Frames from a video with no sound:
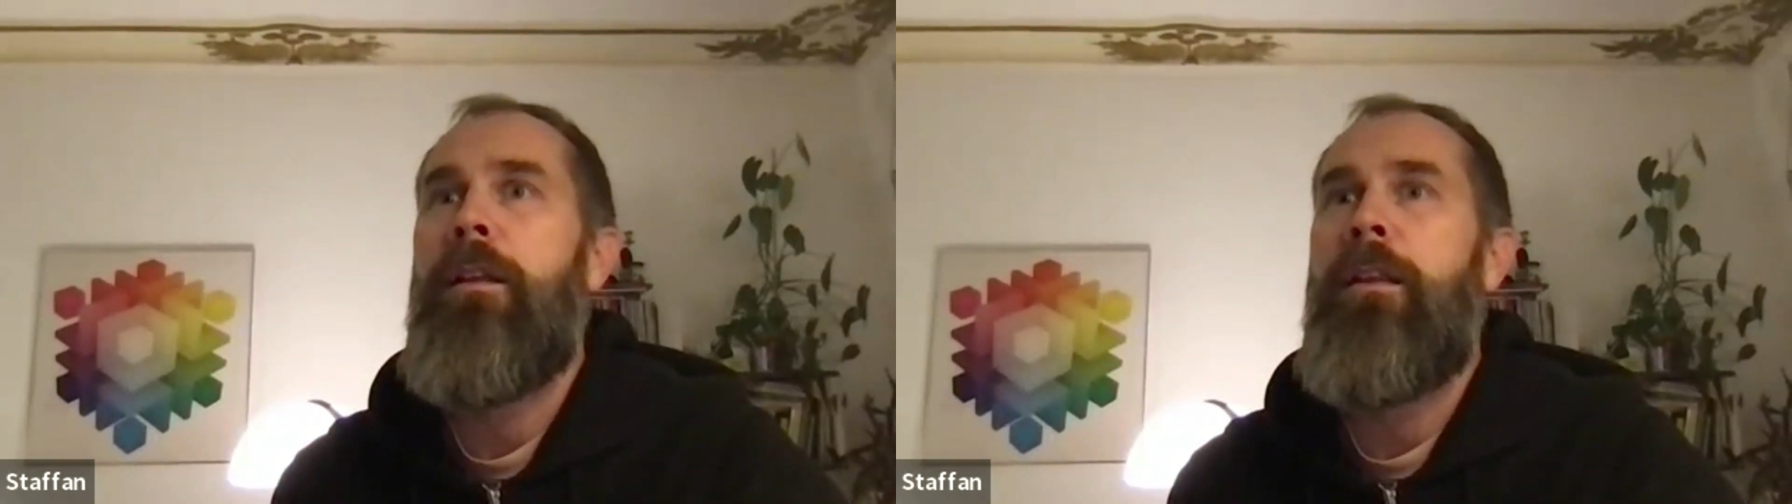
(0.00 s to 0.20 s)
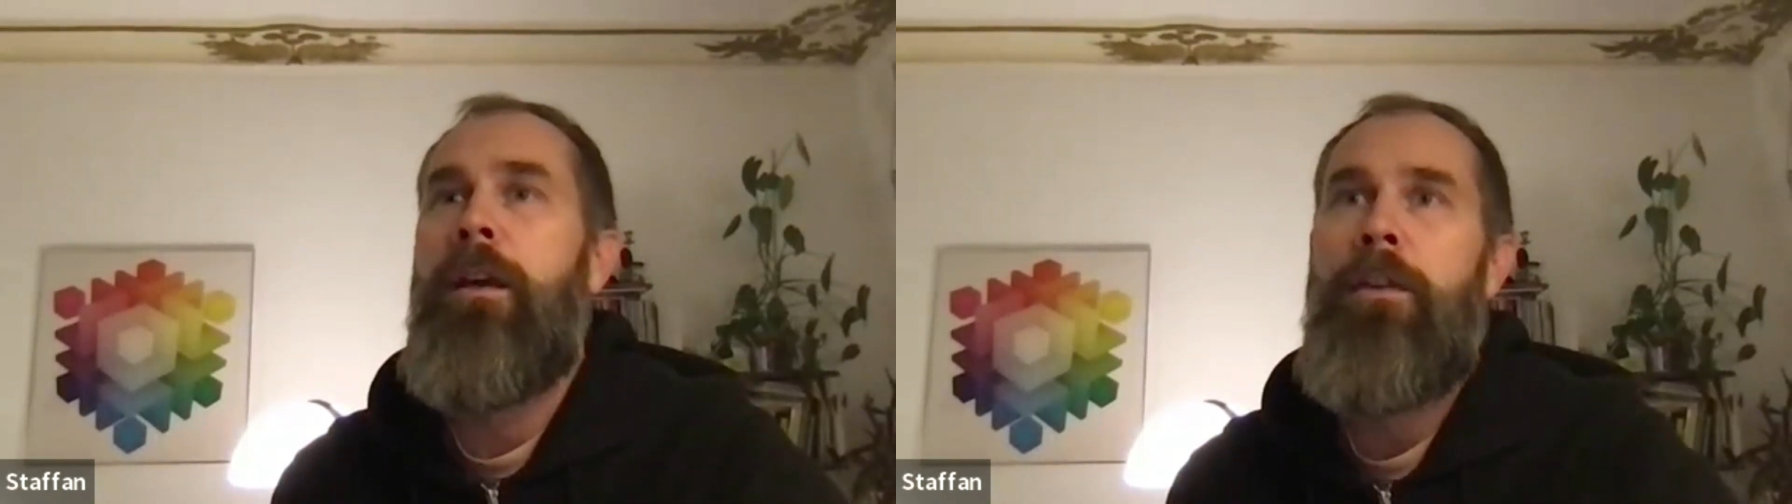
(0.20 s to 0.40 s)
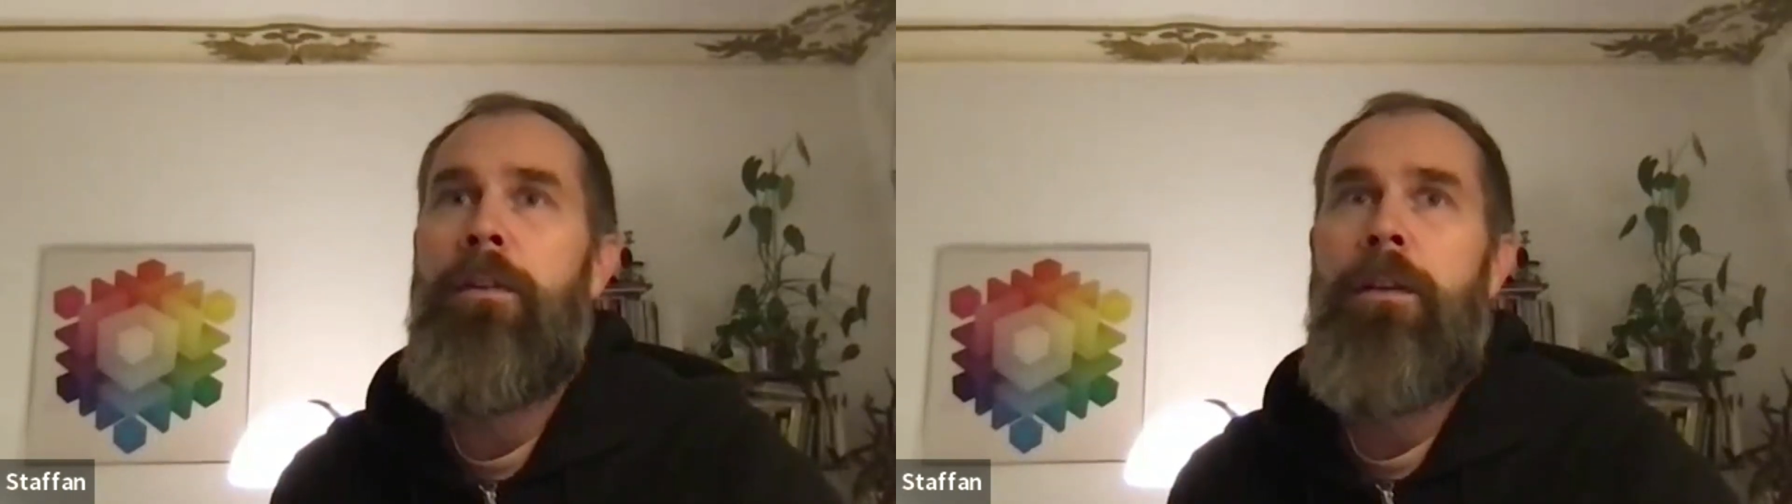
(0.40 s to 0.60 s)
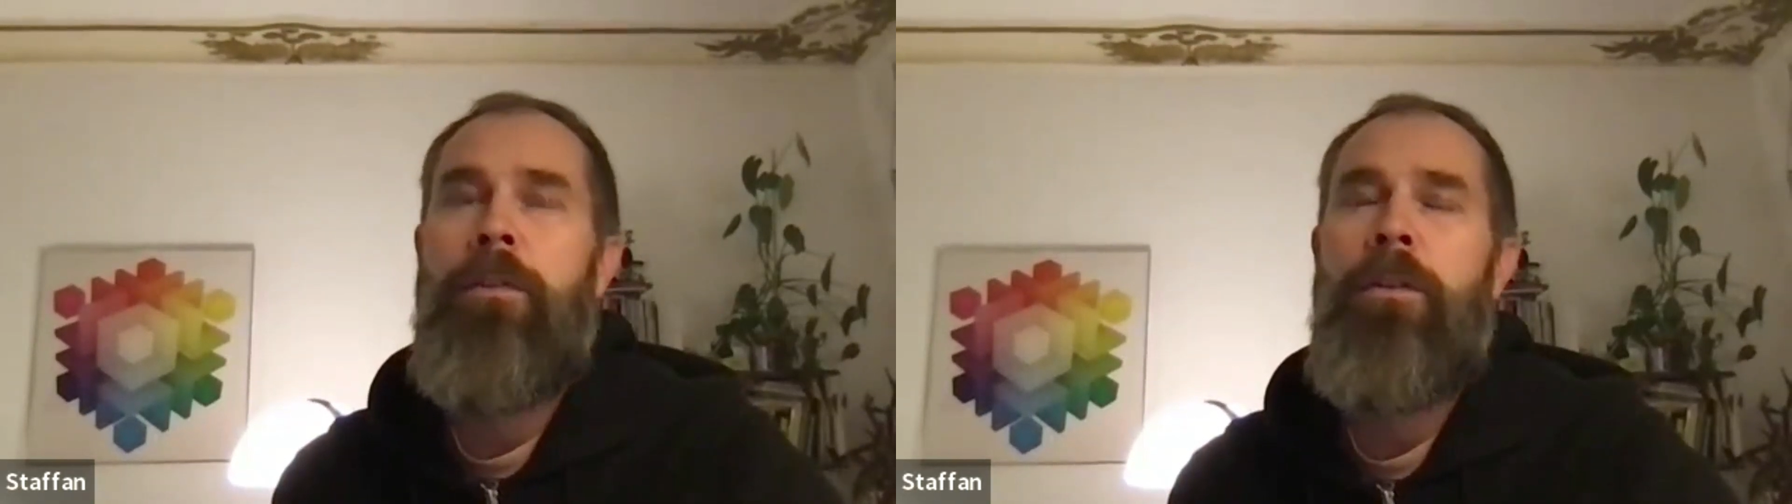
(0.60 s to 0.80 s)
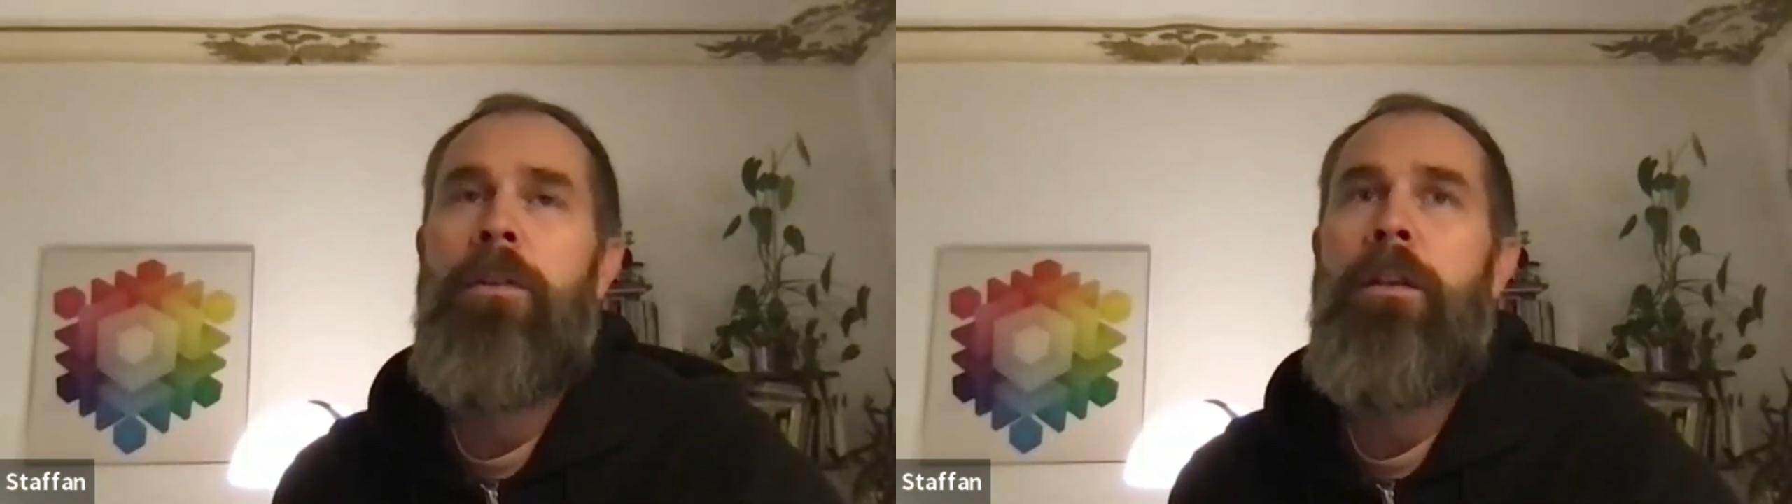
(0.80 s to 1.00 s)
the ass
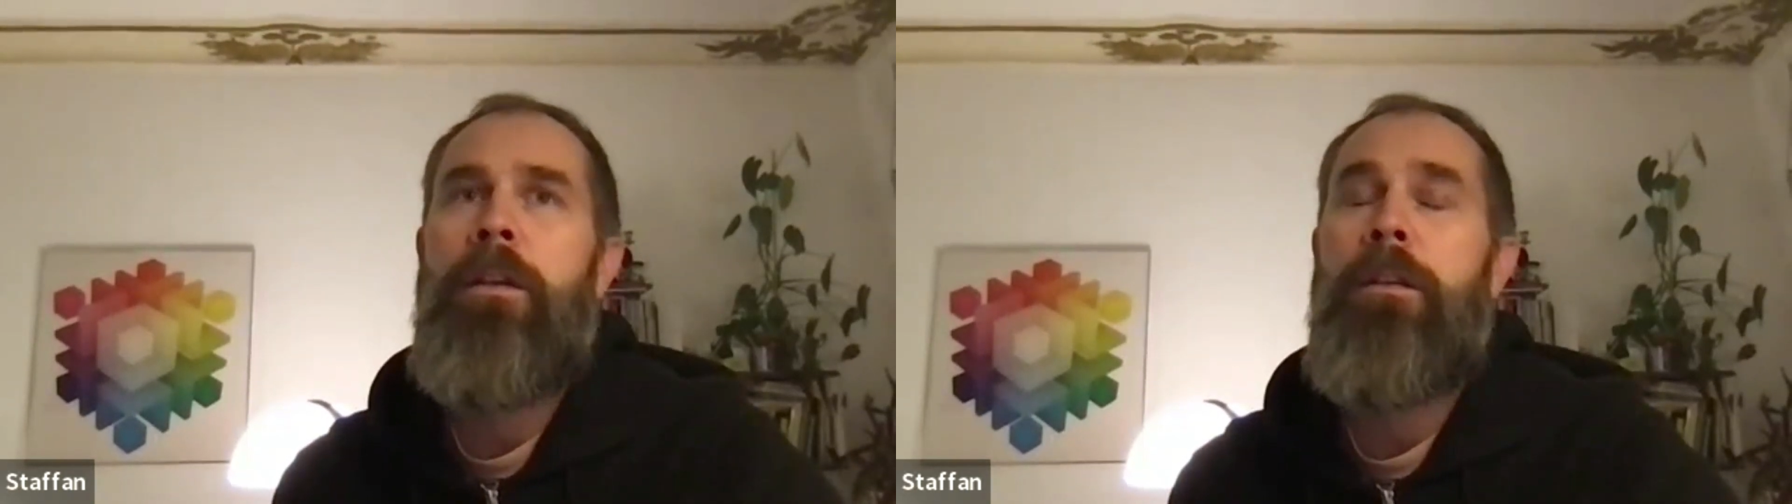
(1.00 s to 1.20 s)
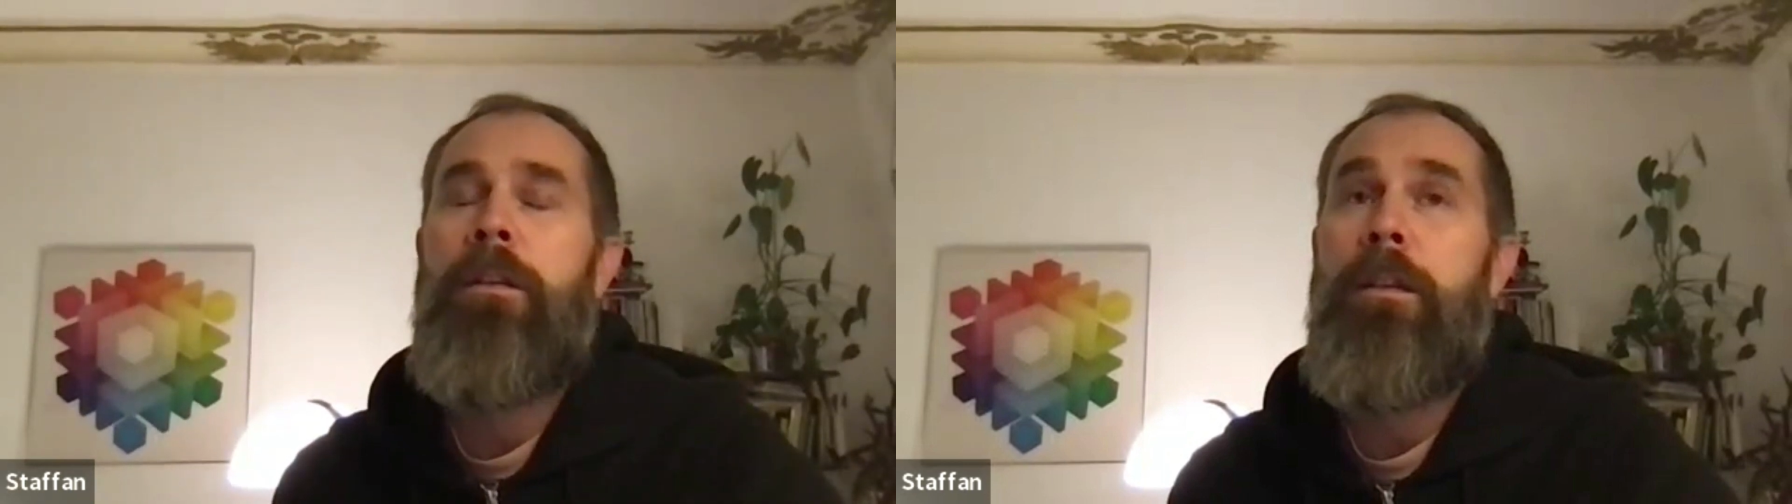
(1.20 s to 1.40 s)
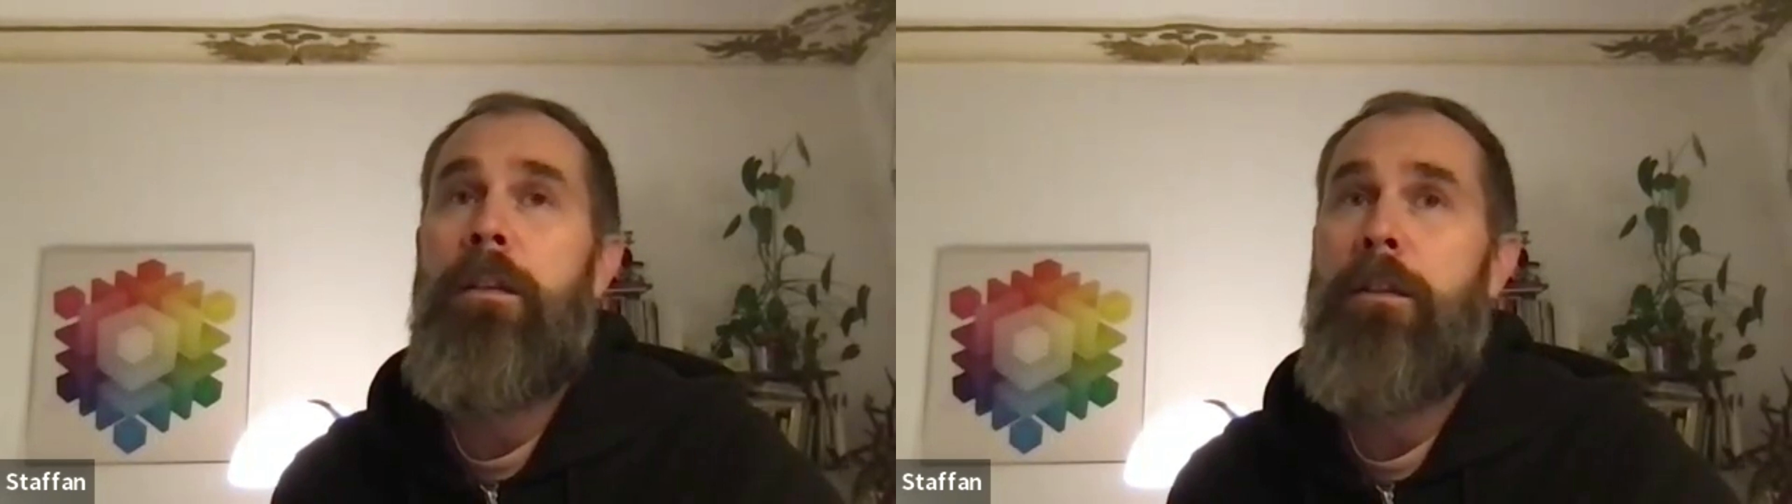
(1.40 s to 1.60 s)
saver is that it's